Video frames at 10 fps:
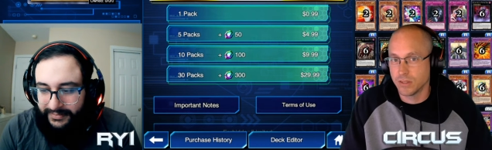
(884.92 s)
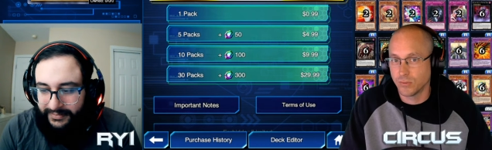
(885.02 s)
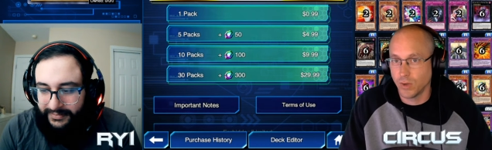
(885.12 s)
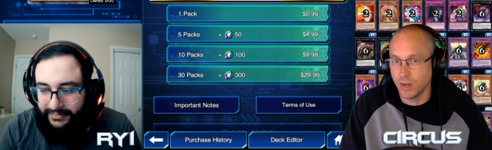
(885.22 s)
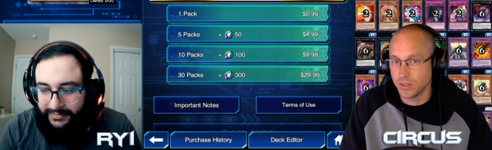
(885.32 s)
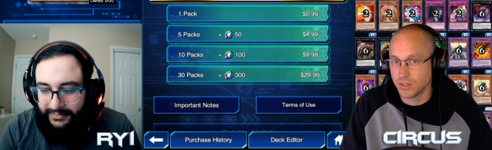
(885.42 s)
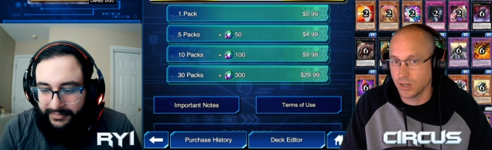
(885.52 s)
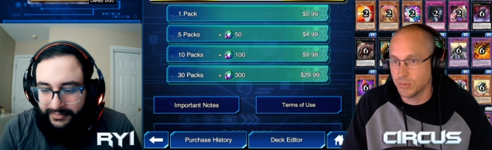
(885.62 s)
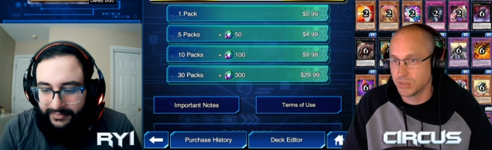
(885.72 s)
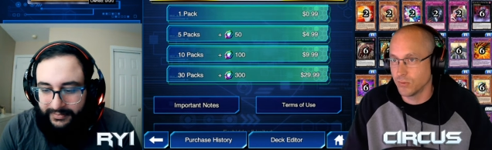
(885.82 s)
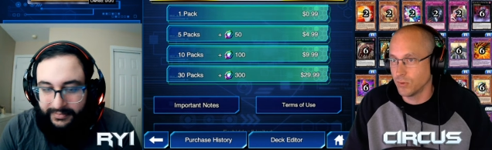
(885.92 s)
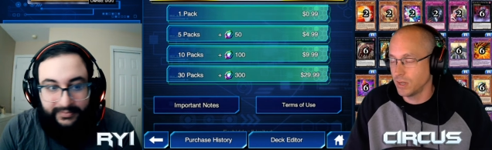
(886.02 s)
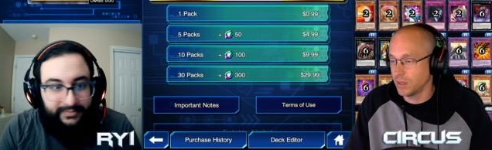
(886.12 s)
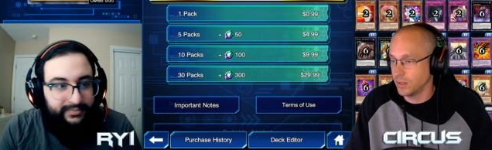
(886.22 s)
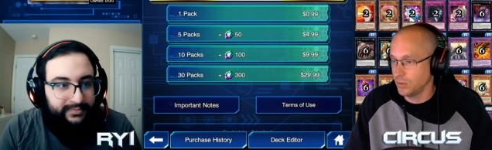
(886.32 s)
Speaker 1: it's free. The tournaments are
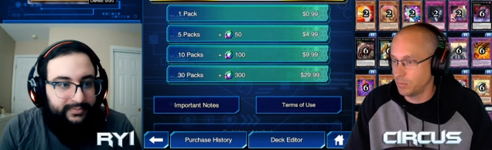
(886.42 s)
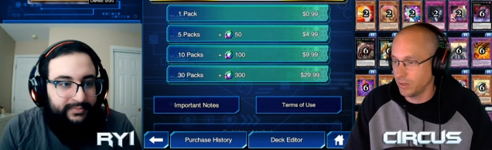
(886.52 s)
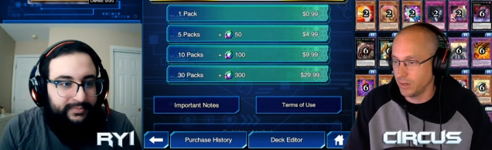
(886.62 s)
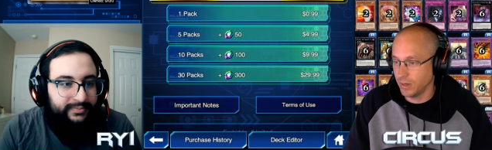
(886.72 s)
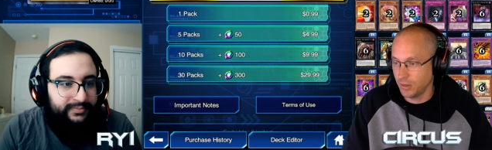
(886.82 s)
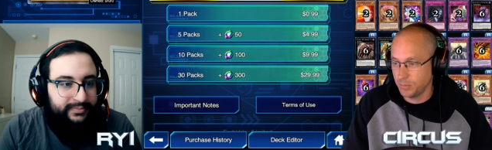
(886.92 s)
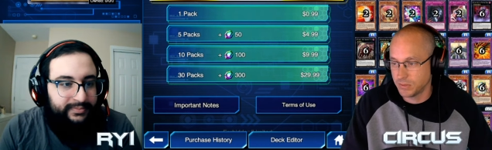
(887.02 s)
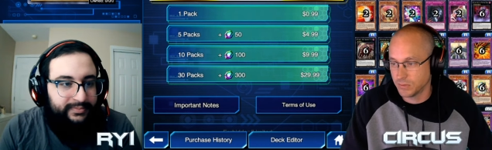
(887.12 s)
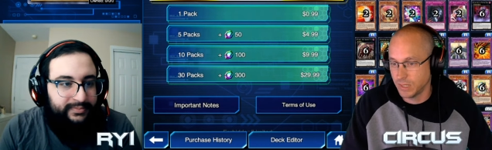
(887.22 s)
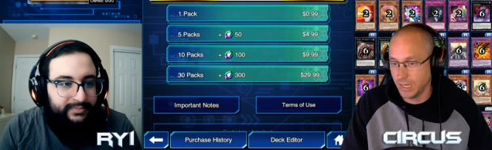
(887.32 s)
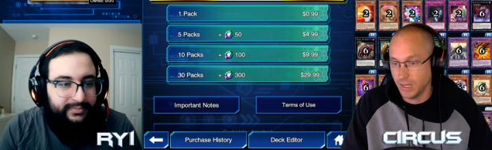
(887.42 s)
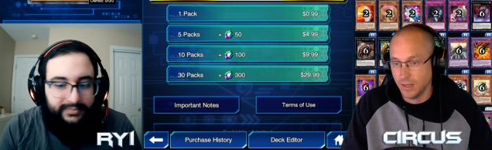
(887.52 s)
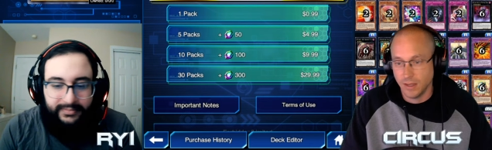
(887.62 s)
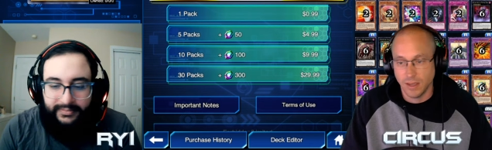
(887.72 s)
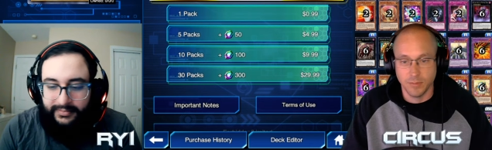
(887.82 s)
free, and the new player help is free.
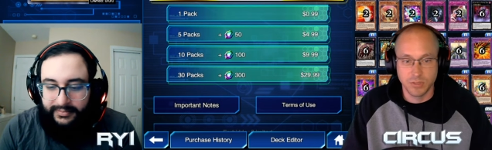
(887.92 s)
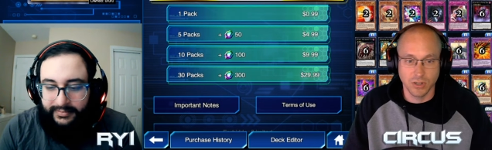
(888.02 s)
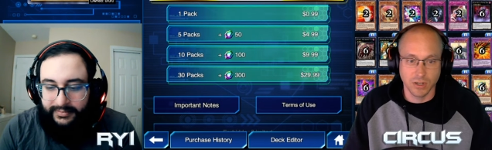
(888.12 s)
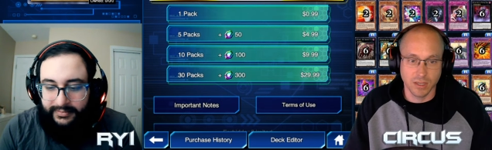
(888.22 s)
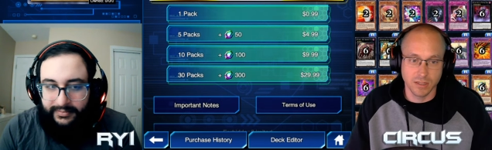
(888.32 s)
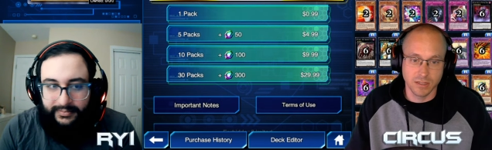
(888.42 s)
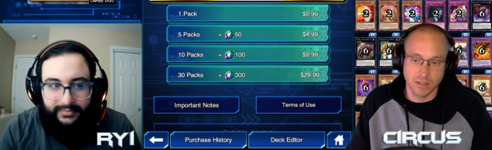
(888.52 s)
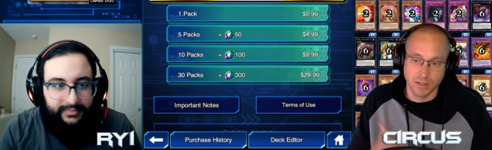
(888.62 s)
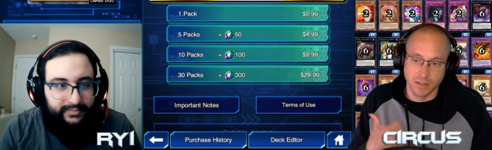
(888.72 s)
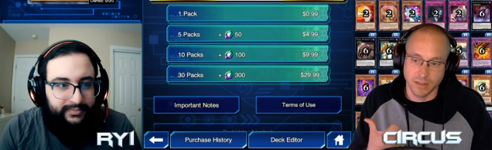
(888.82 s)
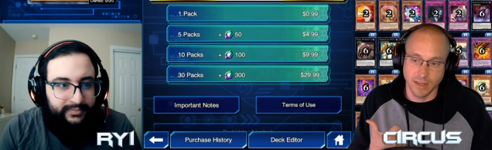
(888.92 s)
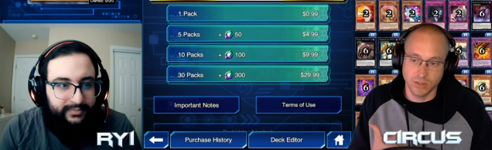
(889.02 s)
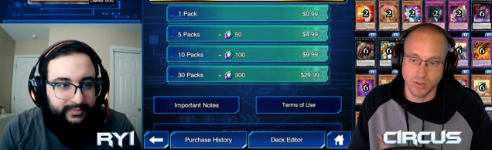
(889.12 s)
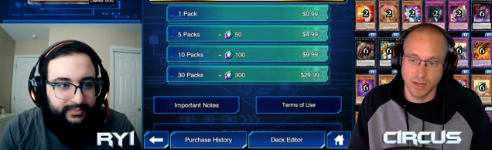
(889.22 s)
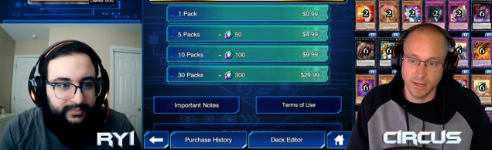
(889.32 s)
I'm Circus. That's
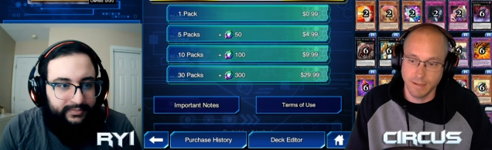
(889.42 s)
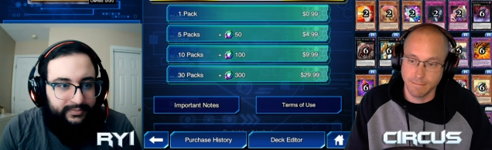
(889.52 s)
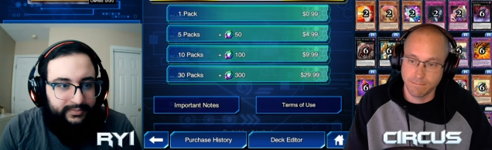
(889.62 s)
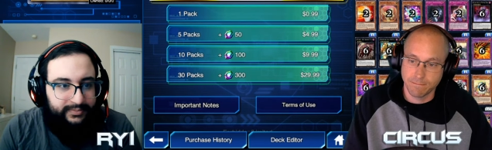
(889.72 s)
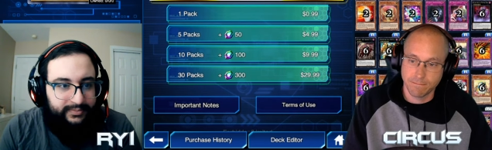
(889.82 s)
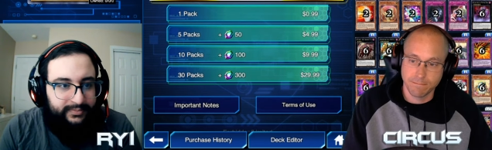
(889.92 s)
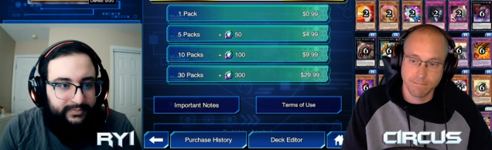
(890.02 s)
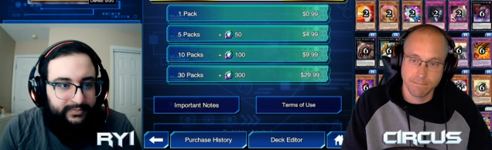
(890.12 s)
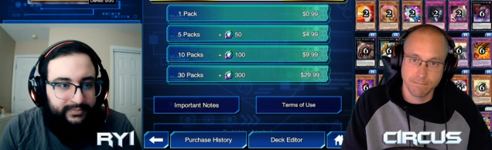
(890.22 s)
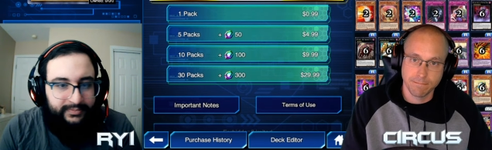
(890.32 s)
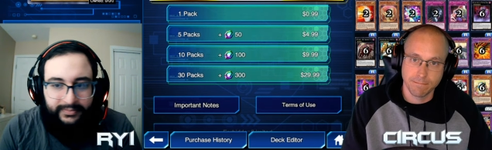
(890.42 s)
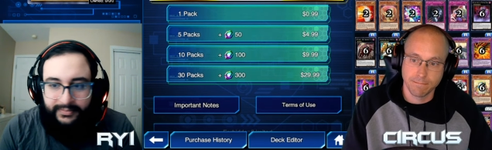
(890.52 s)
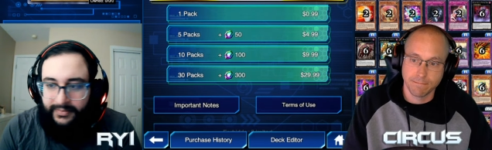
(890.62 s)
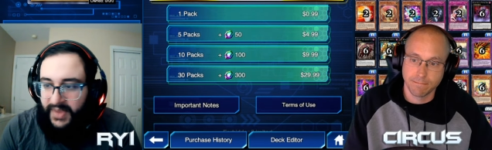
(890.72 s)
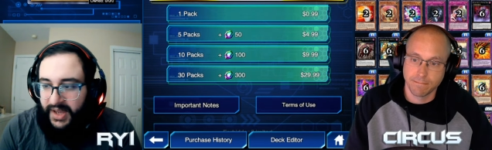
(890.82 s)
Rye.
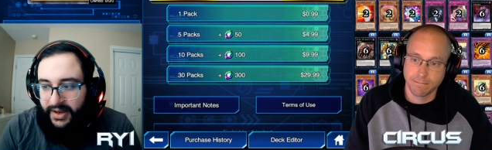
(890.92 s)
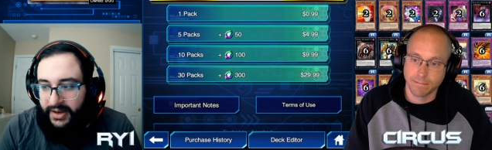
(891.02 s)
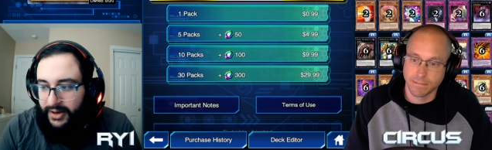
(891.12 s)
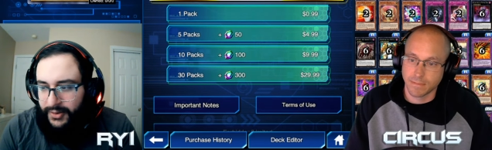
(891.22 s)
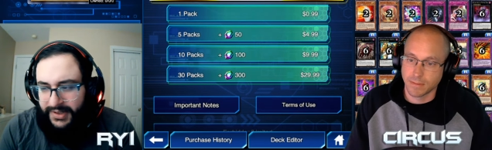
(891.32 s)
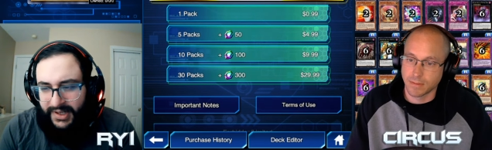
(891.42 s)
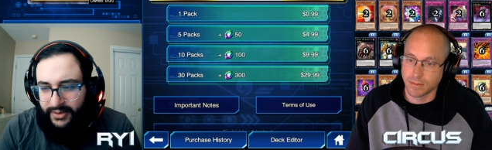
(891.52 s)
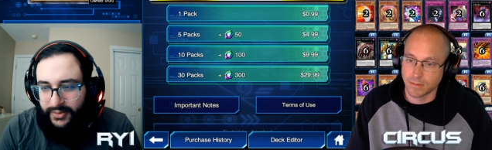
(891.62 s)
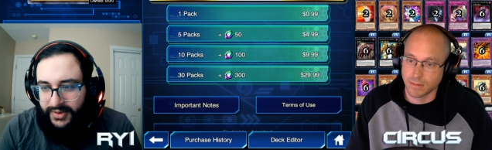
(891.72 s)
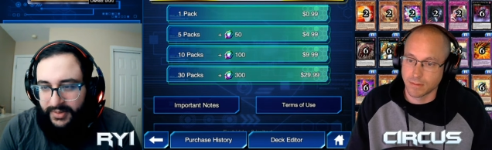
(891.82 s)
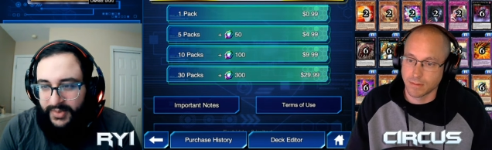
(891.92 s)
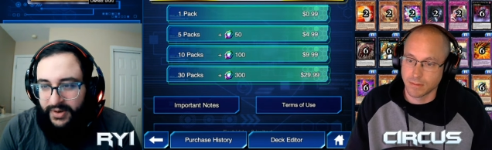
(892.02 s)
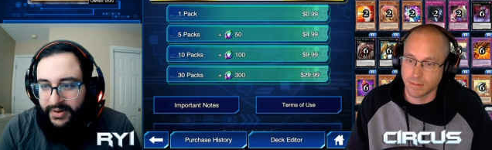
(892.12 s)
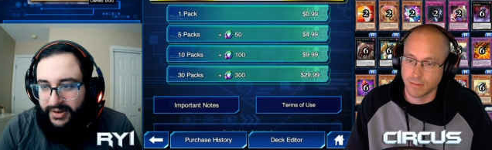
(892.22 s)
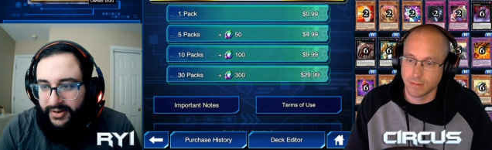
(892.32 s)
Speaker 2: Uh, go Insectors. I'm
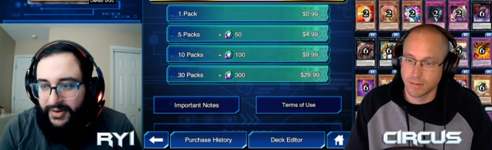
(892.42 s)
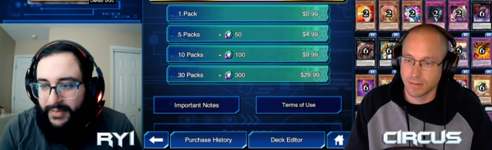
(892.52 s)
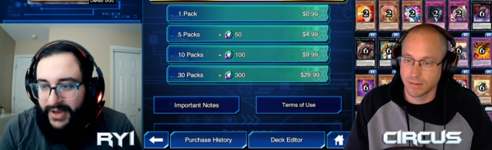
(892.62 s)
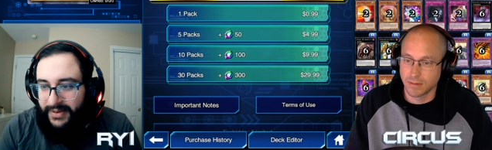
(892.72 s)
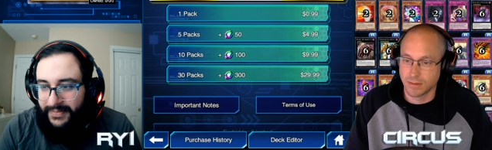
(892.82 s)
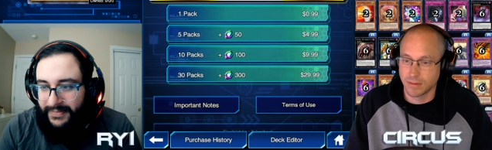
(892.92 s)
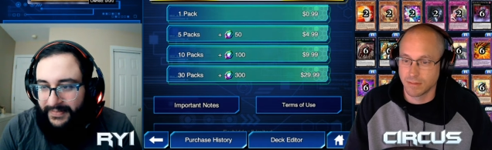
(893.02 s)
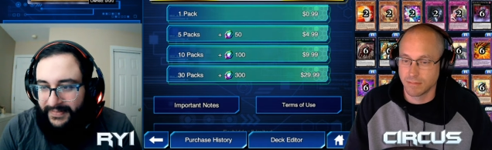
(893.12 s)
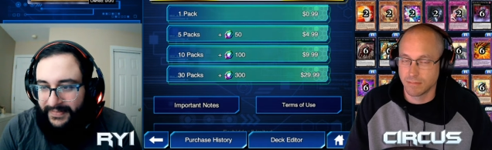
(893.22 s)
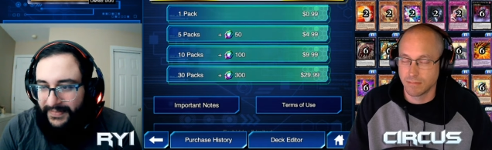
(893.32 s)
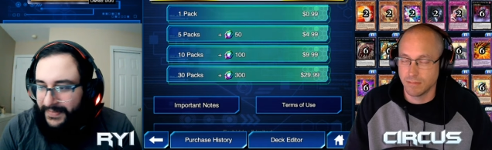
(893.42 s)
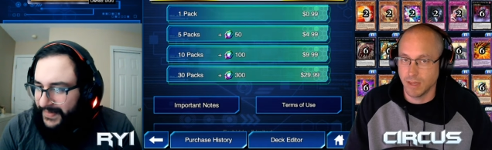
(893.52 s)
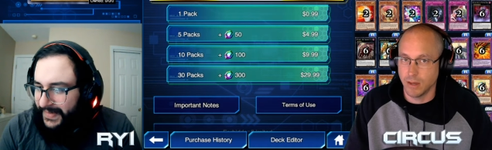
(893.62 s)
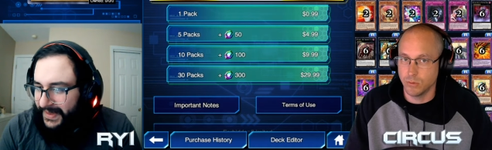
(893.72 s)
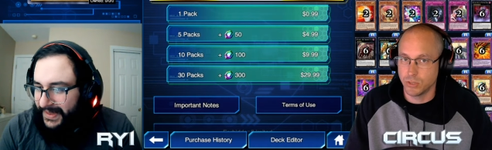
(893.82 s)
sorry. Don't hate me.
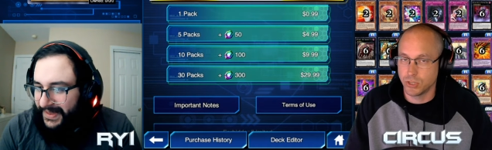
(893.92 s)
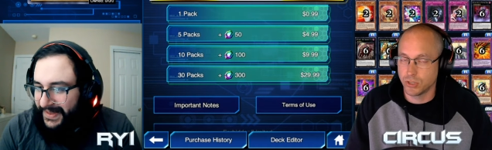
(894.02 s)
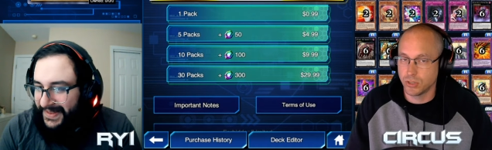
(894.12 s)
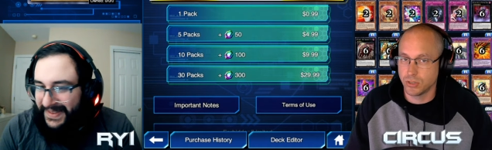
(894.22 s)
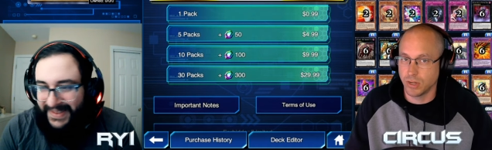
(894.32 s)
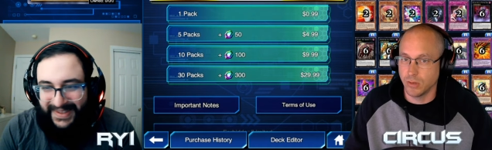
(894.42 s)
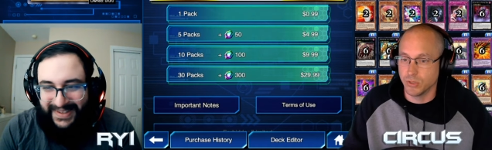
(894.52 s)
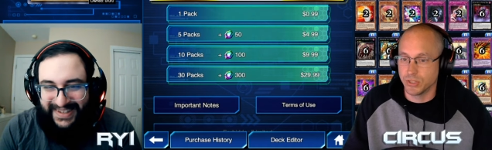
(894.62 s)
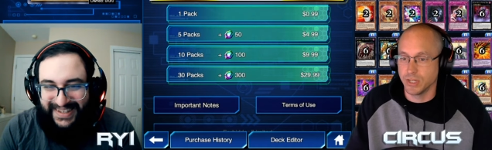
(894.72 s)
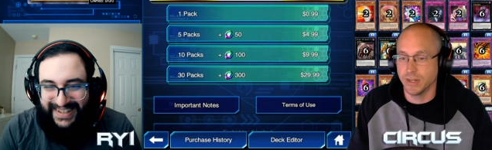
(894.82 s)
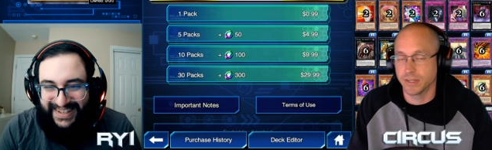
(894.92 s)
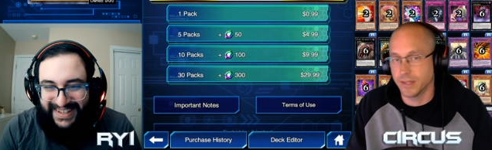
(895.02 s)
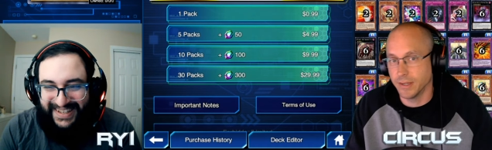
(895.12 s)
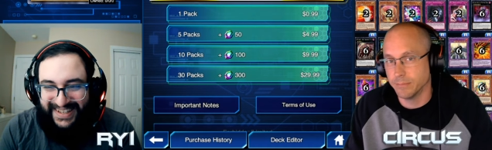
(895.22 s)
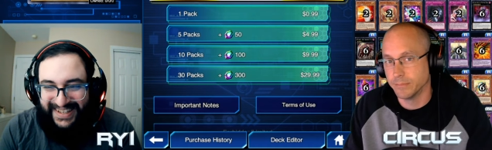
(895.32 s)
Ouch.
Speaker 1: And we'll see you next
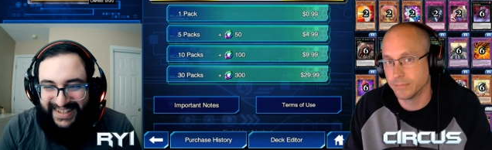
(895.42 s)
time.